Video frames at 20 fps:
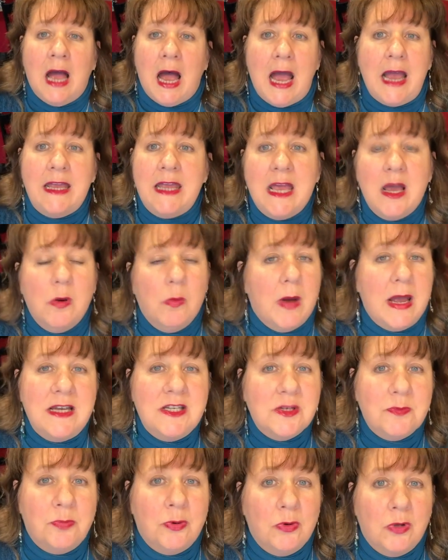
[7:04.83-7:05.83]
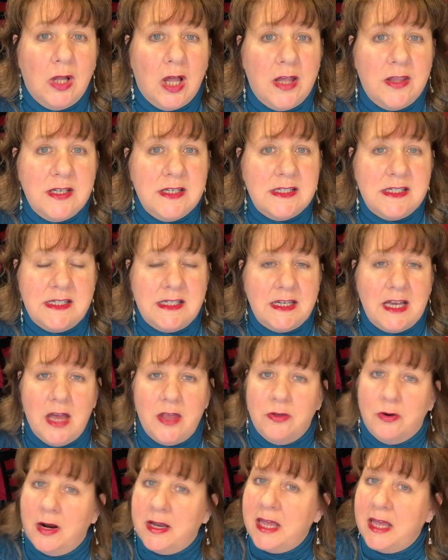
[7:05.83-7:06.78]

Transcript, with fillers: I can't wait to pull all this together.